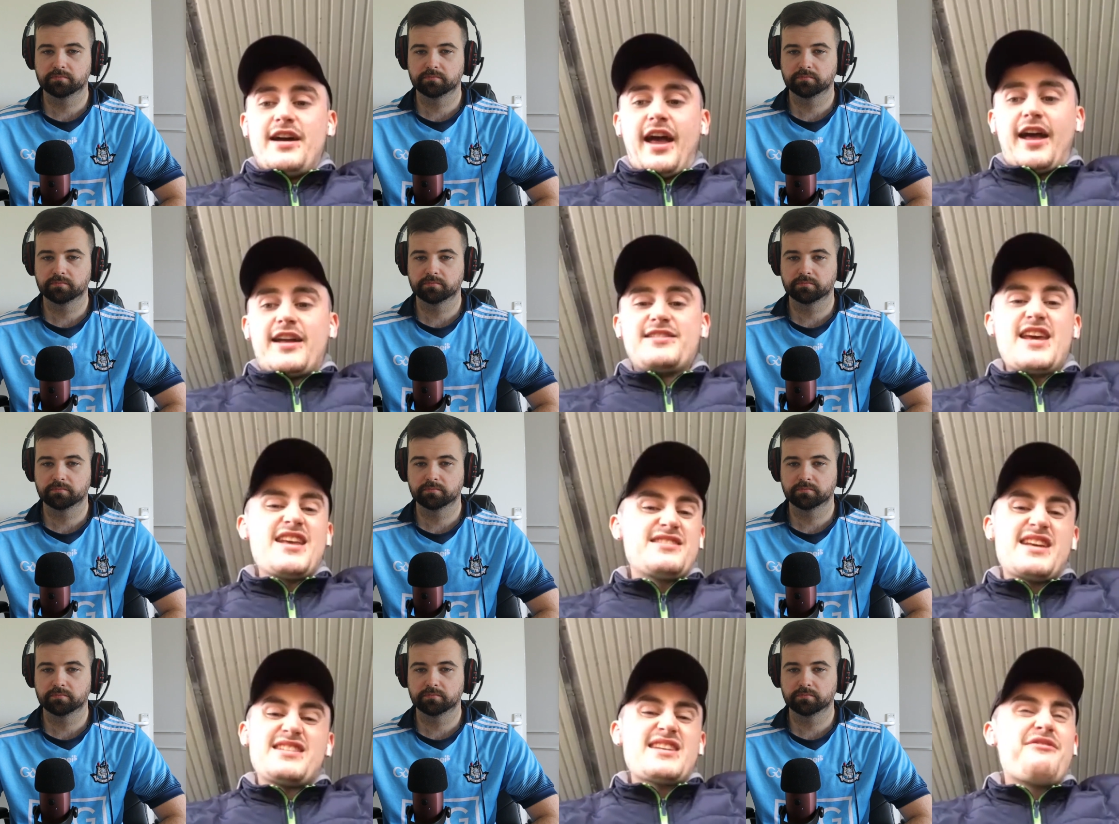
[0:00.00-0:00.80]
Speaker 1: uh, it,
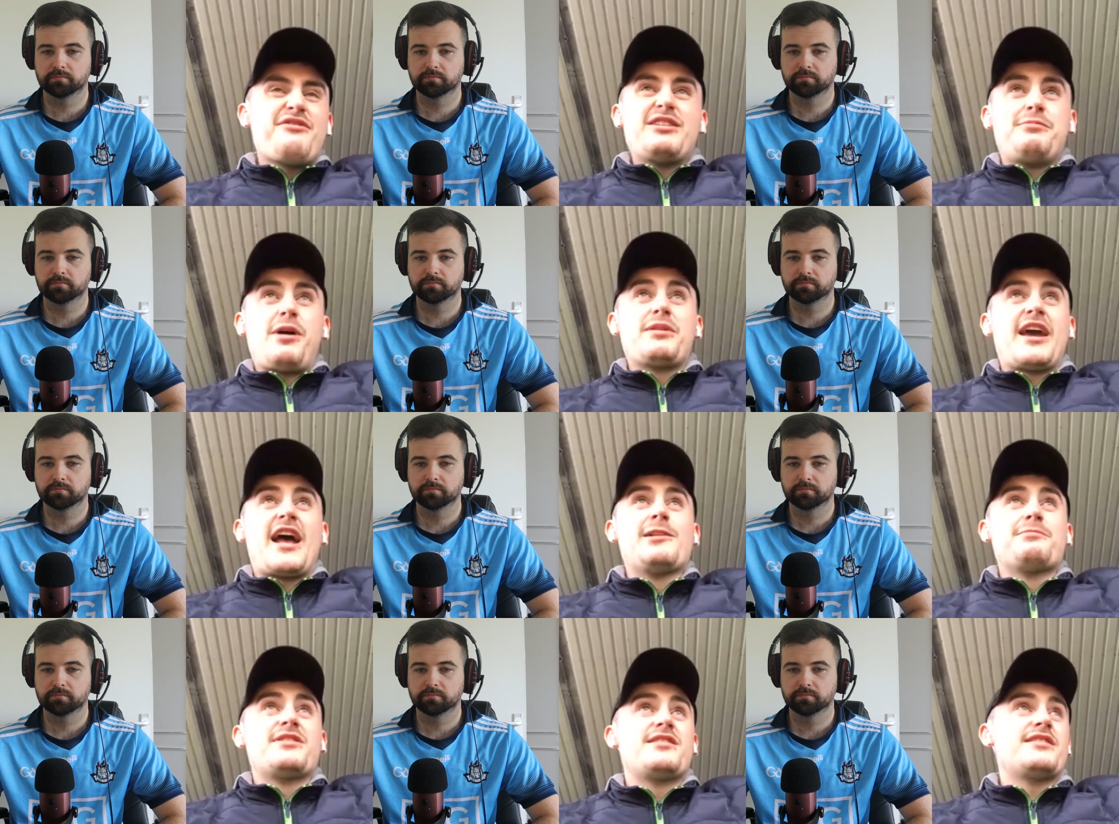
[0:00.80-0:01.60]
it, it definitely probably
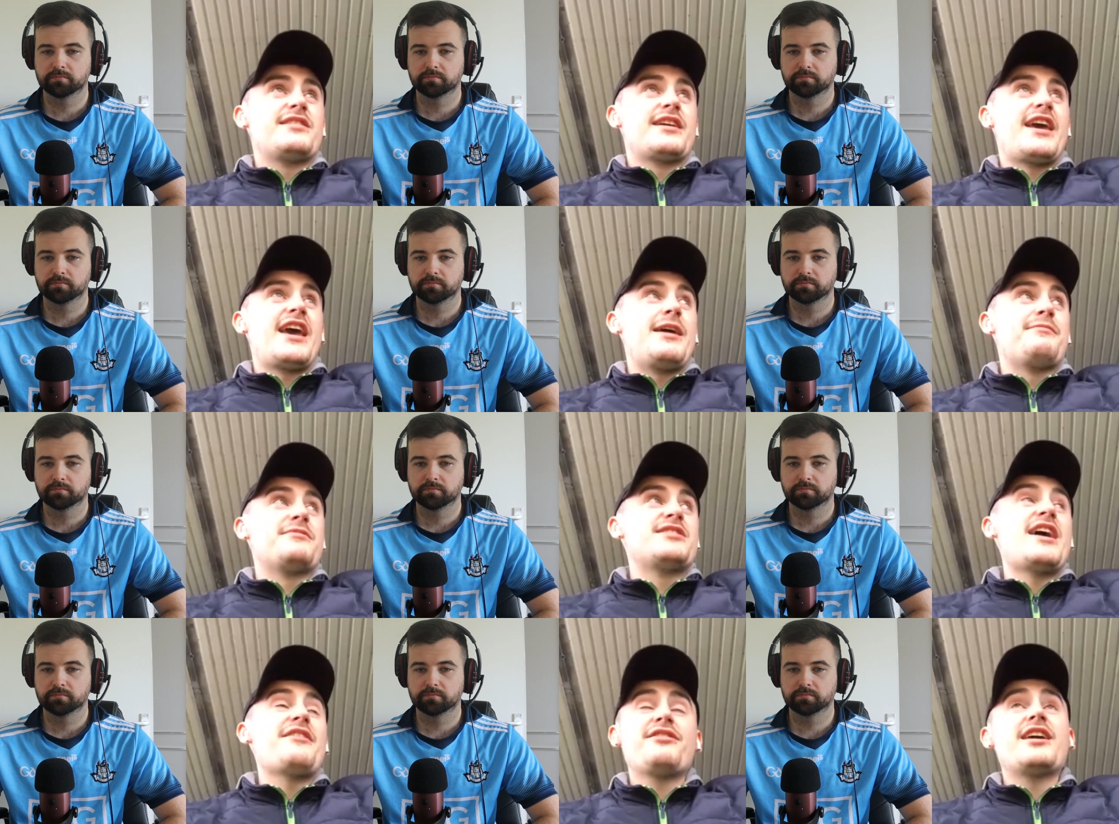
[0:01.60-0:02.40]
helped the game.
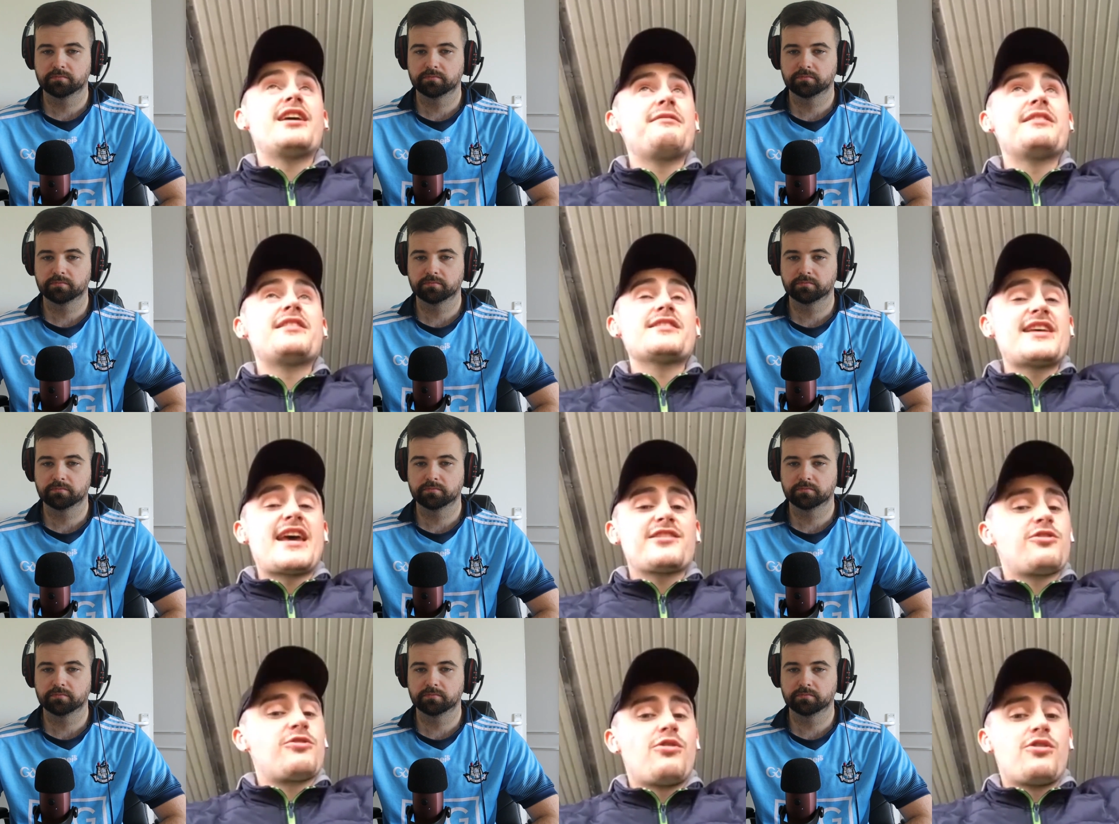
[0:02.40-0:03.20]
Definitely the
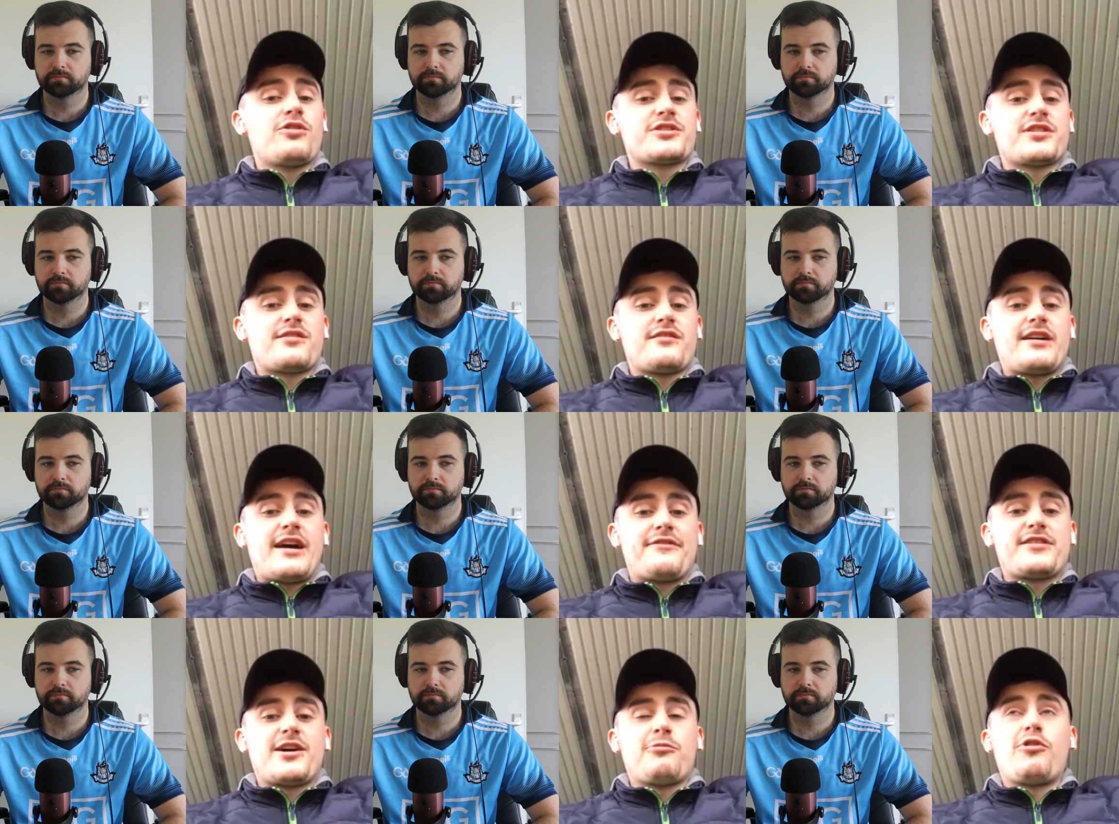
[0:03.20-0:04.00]
second quarter
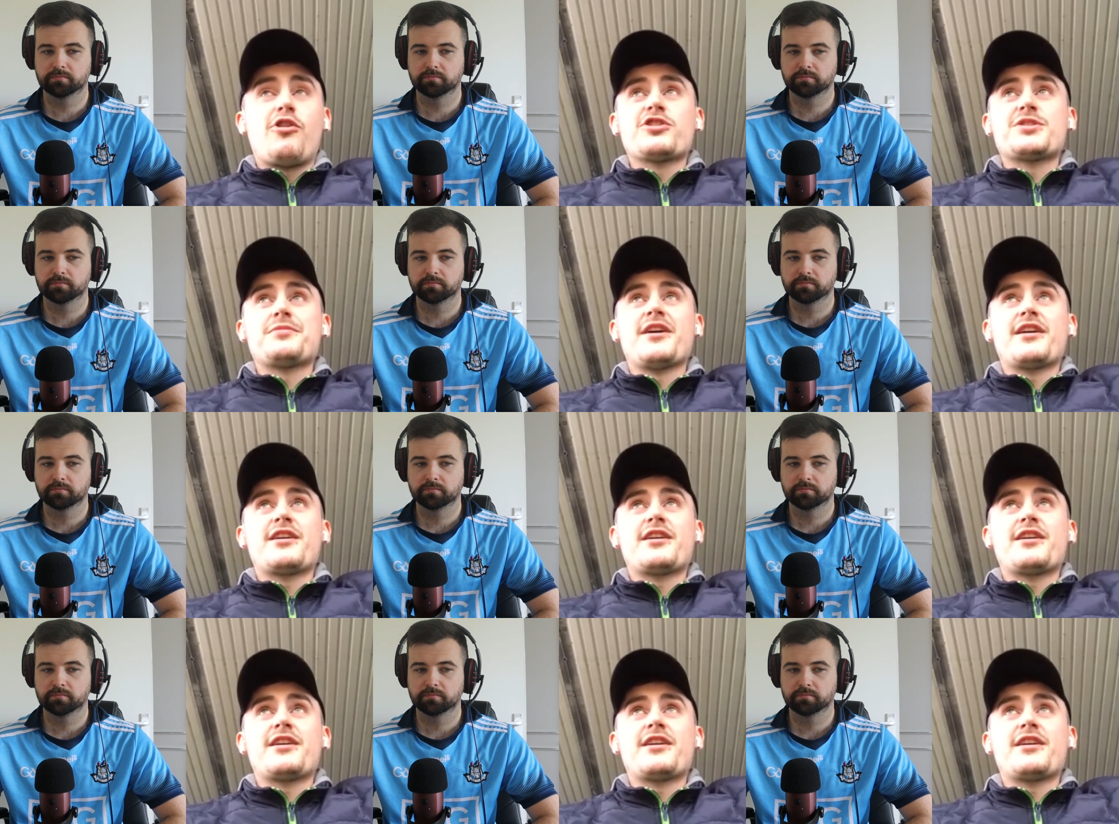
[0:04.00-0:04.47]
after that water